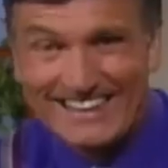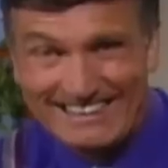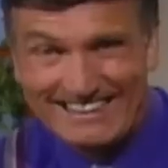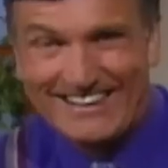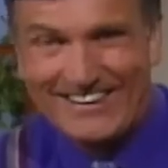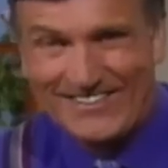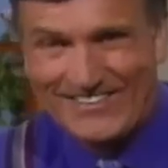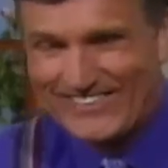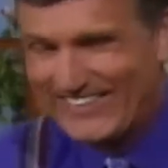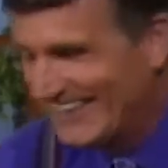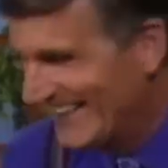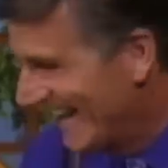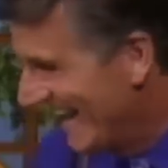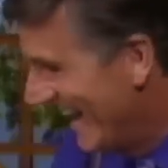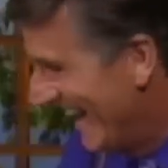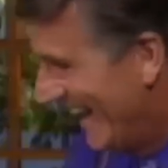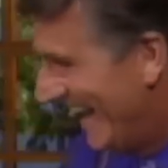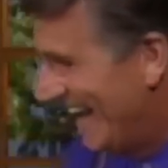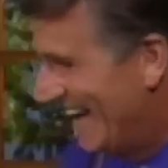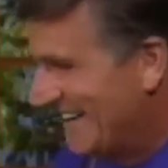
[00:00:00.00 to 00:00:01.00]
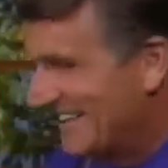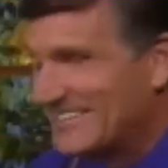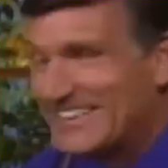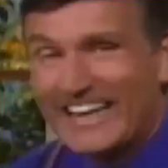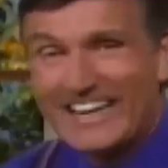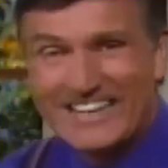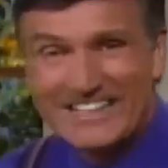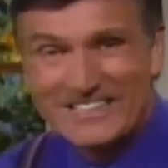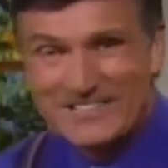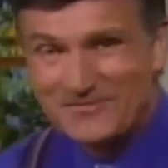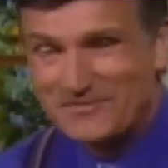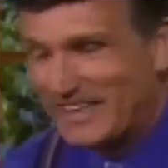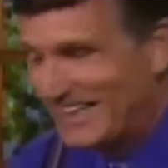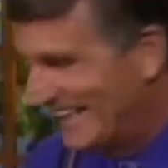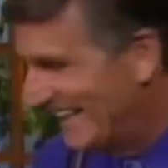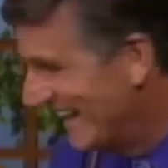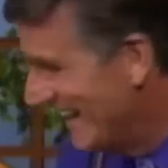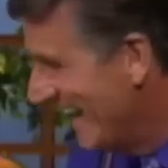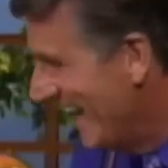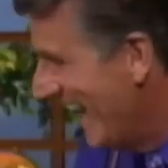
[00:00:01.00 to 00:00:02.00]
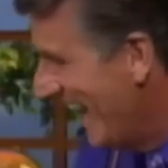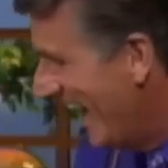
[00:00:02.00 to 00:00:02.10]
I know, getting to me.